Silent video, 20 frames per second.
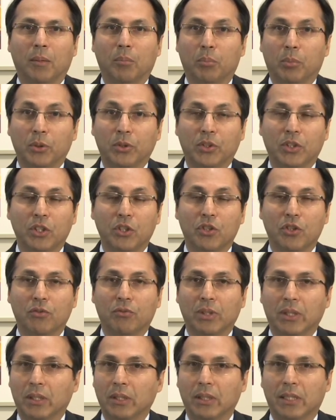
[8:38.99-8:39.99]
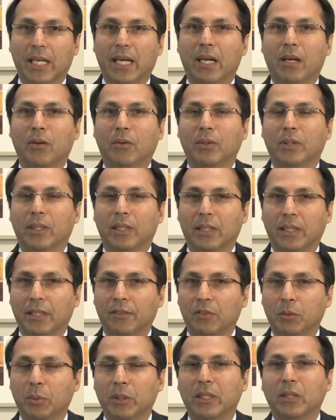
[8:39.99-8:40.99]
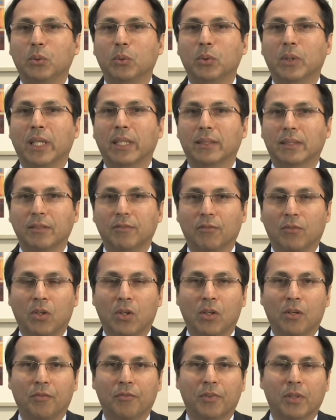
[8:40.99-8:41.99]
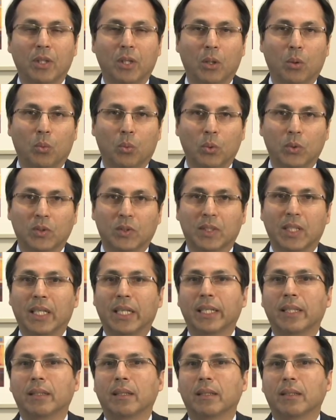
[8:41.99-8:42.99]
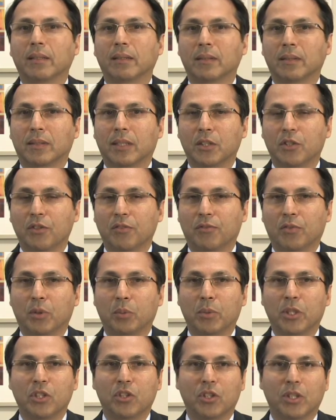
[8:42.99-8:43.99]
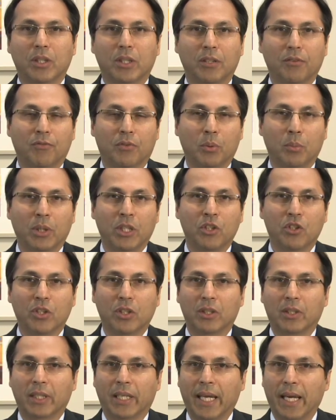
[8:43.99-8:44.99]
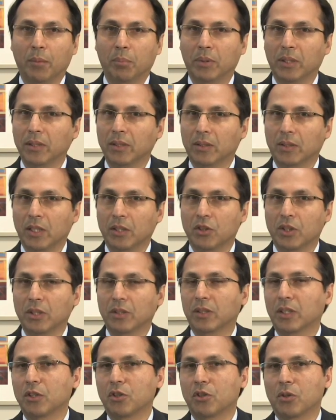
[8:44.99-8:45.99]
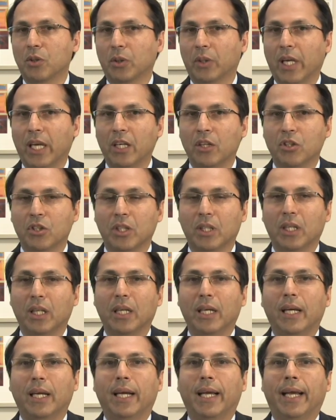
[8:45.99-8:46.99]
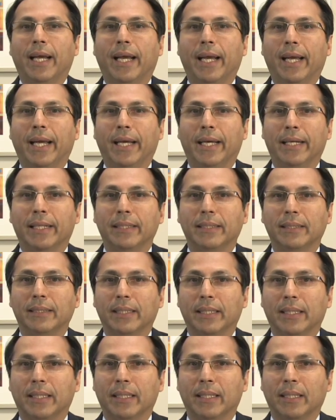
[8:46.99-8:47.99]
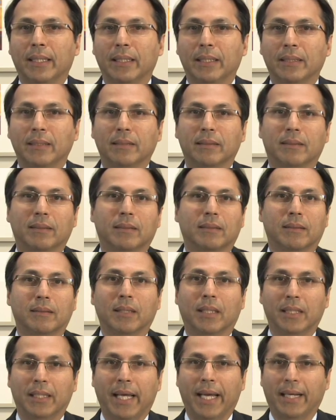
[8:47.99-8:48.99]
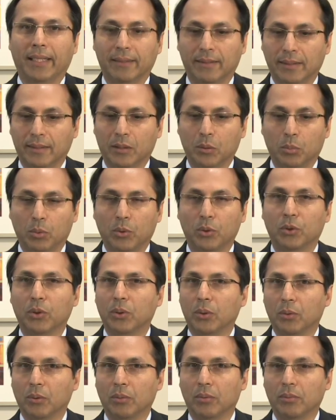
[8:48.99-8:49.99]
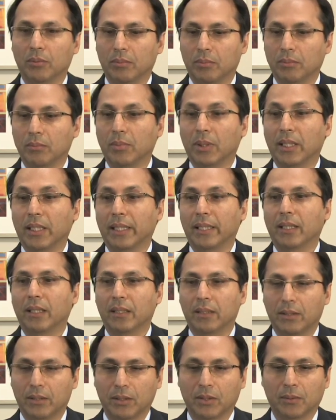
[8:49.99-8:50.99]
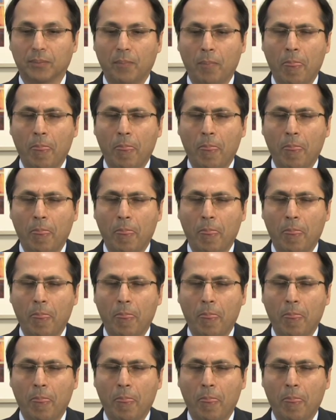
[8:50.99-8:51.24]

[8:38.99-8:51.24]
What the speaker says: procedure written down, and everybody who gets involved will sign such information. The information are kept in such and such location and is not accessible to by others.